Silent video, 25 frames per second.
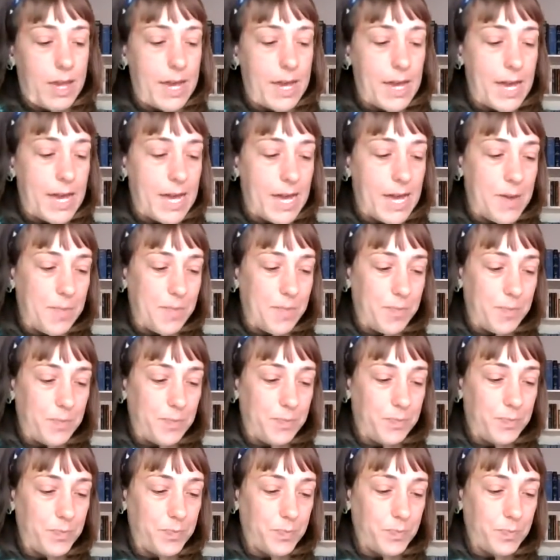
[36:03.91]

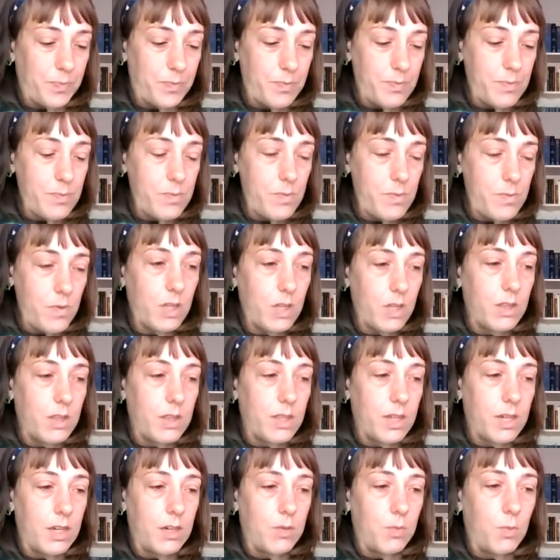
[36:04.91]

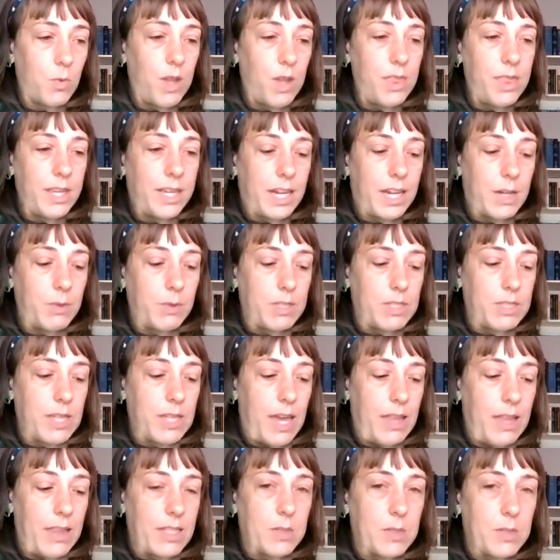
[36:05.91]
The one thing I would
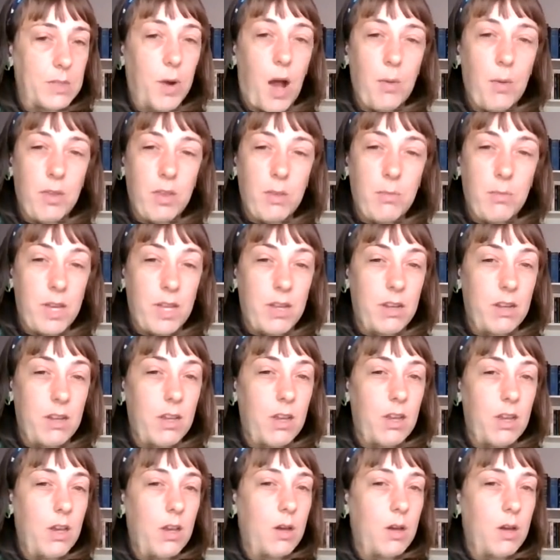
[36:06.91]
say that's probably been